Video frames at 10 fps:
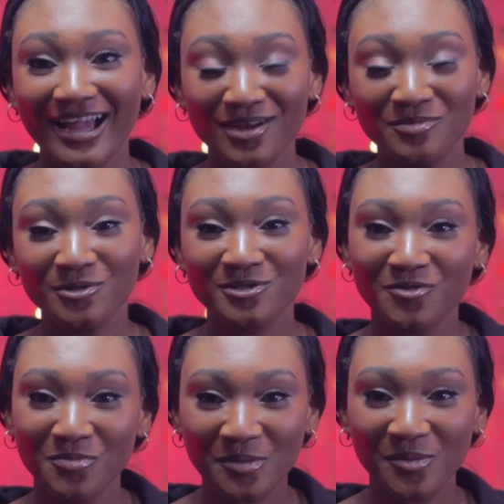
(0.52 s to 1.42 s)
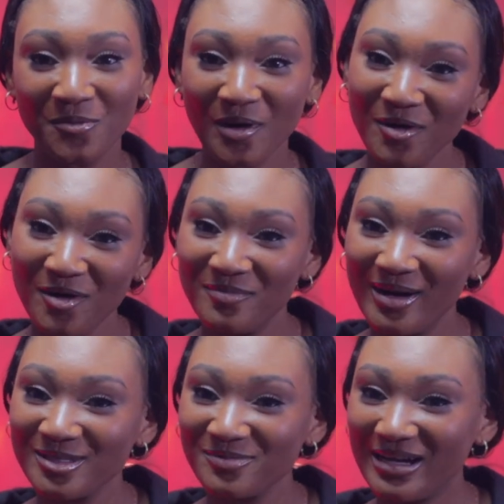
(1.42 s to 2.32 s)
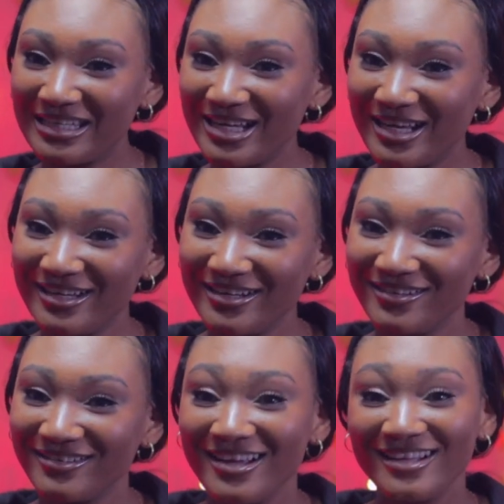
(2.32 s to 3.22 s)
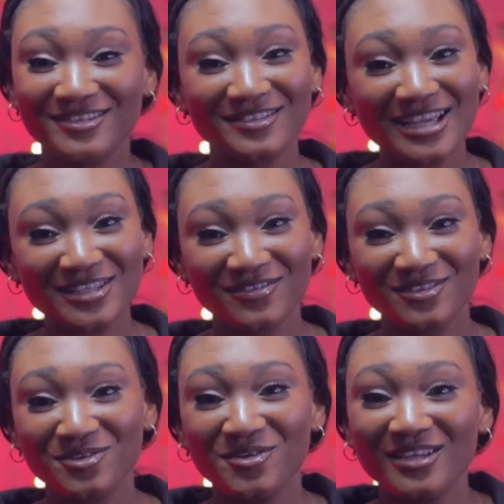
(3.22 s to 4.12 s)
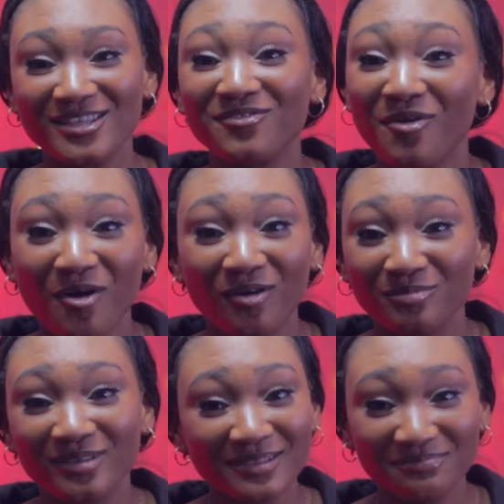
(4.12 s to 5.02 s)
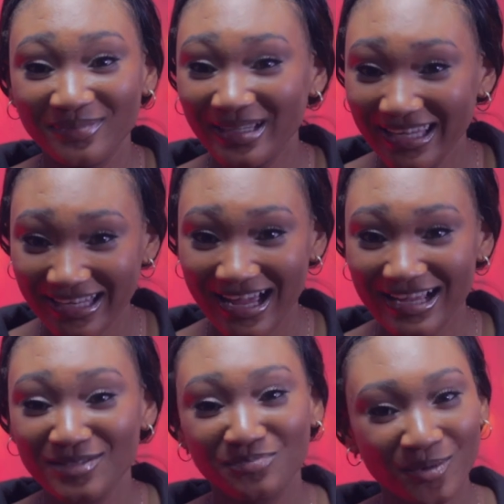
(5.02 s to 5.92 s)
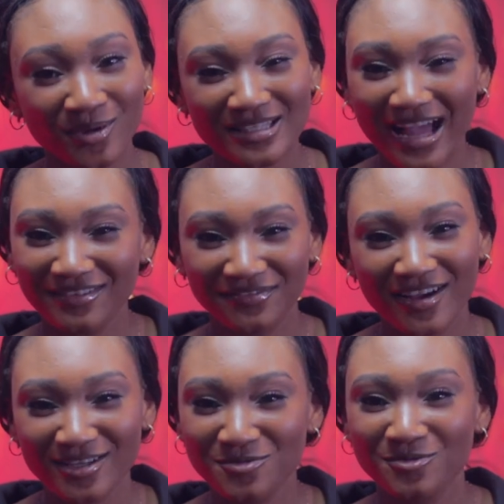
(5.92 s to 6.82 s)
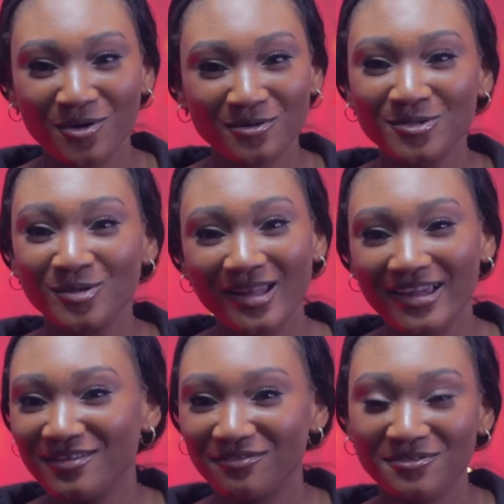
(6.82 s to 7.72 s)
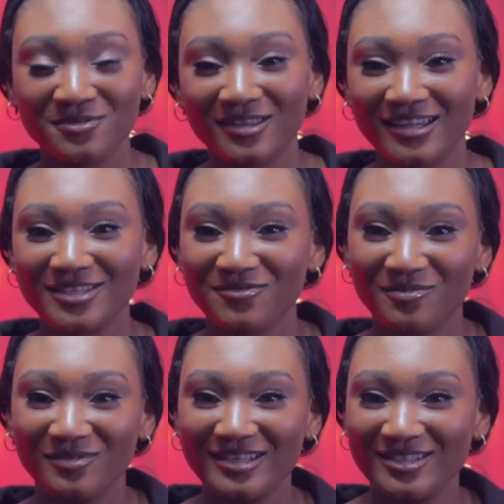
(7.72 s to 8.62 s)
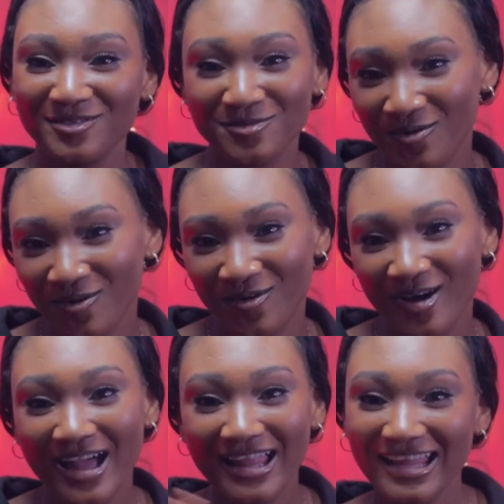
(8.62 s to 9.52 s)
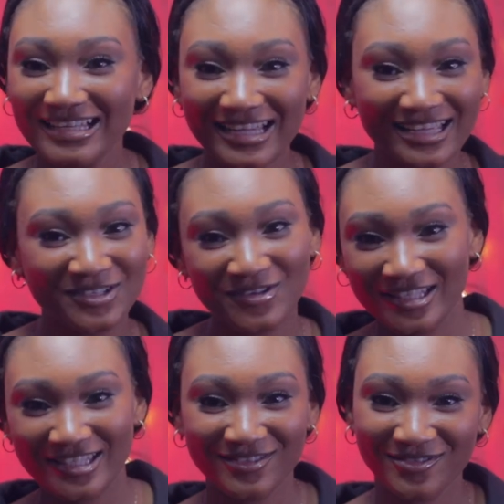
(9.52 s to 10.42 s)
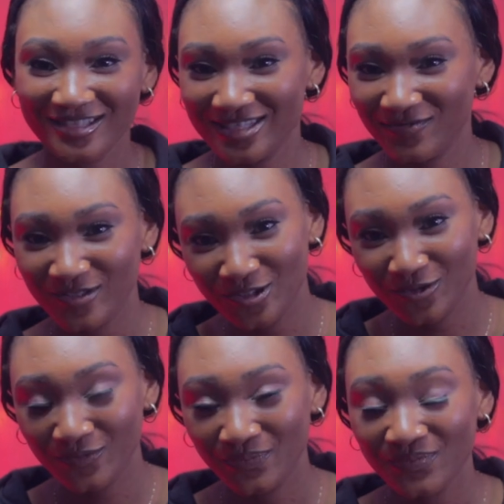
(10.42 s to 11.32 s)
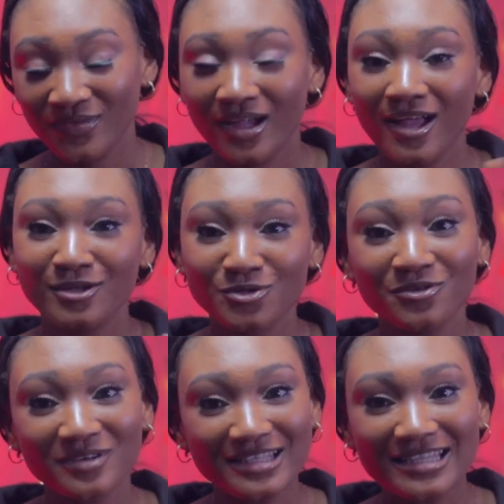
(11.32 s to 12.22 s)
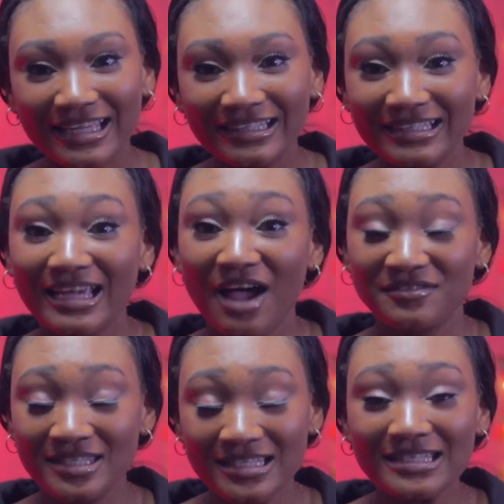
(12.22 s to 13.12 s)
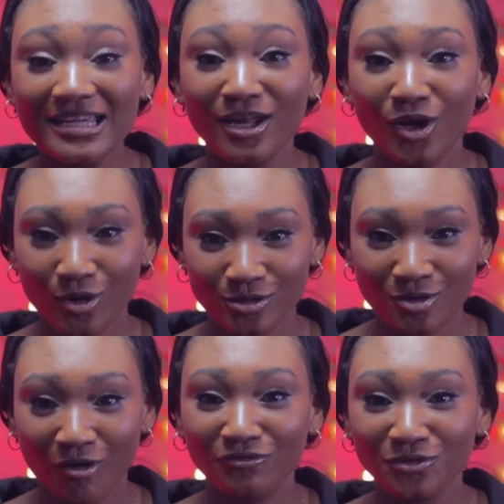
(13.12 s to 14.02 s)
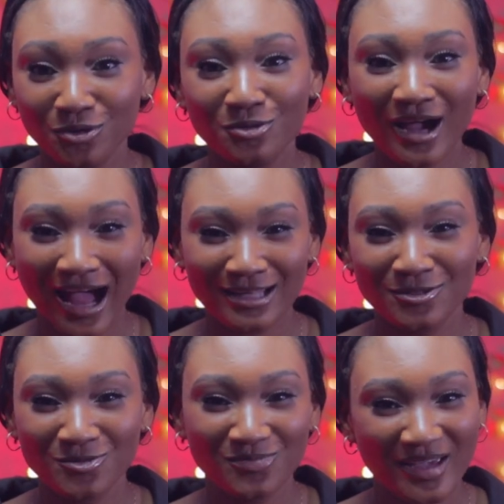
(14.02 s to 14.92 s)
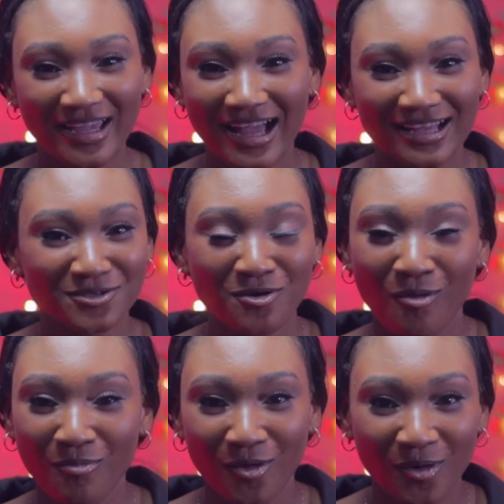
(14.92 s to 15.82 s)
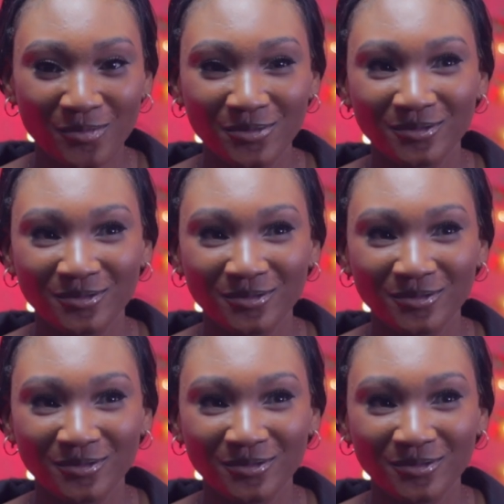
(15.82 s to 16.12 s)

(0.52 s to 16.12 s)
Hello beautiful people, welcome back to my channel. Today's video is for complete beginners, but advanced would also learn a few things from this, so let's get straight into this video. So recently I've seen a lot of new candle makers come up,